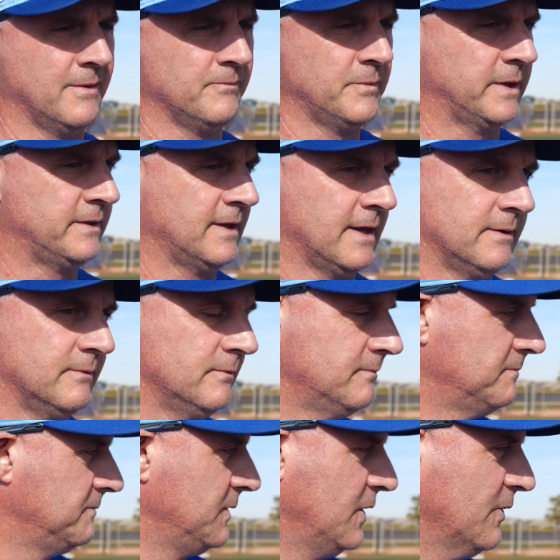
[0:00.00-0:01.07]
But then,
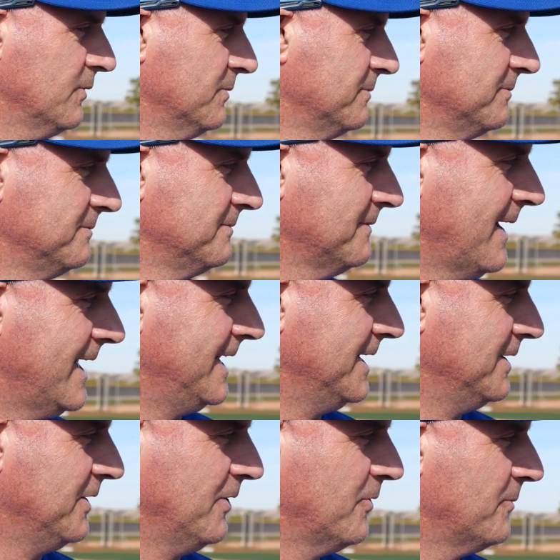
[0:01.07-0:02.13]
I
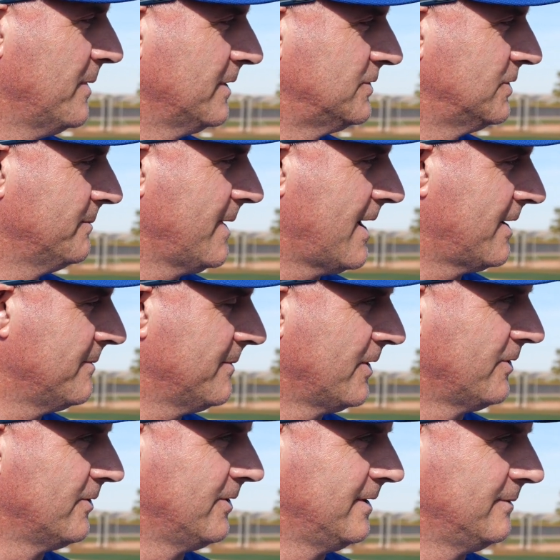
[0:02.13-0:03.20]
didn't know much about him
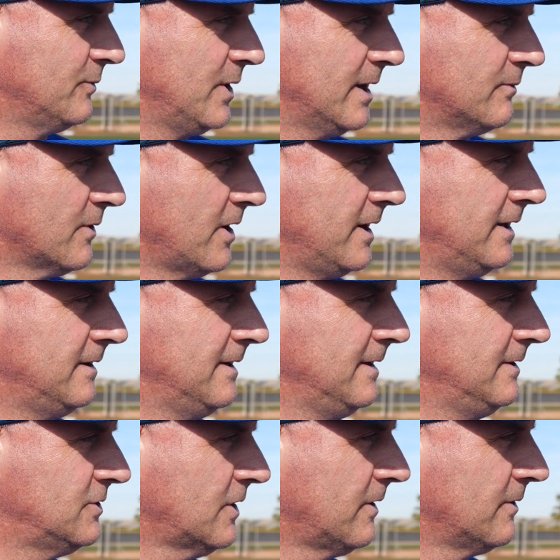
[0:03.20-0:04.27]
other than we had run
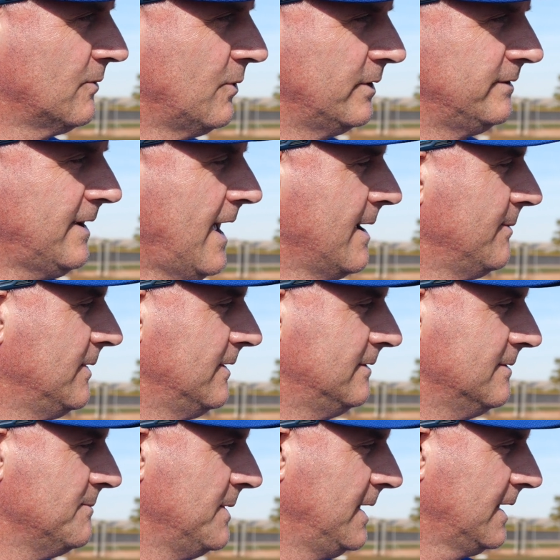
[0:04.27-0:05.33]
into each other one time in the
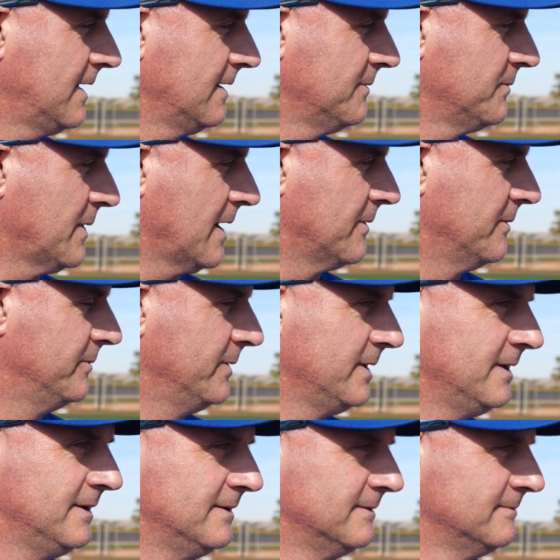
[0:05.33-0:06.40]
Dominican,
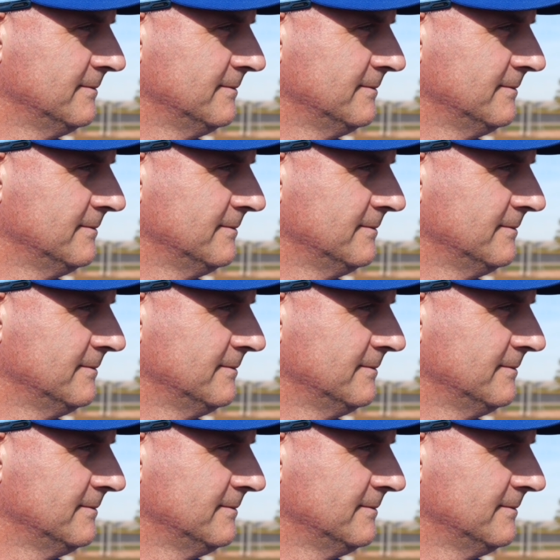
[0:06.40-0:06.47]
probably,